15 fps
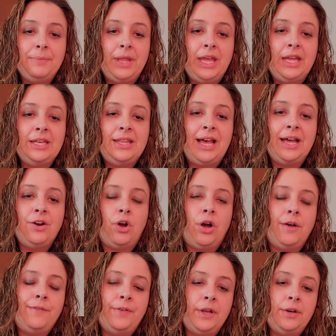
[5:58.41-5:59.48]
And that
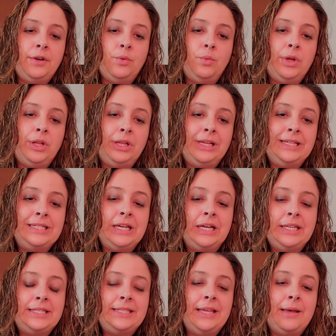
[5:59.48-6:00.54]
often will
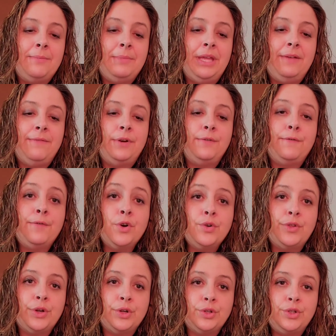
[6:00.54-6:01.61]
entice them even
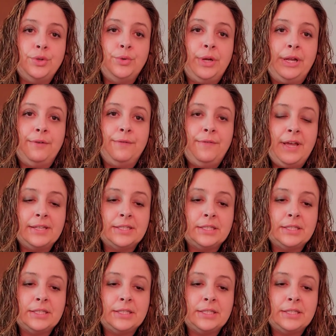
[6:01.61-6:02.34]
further to confess,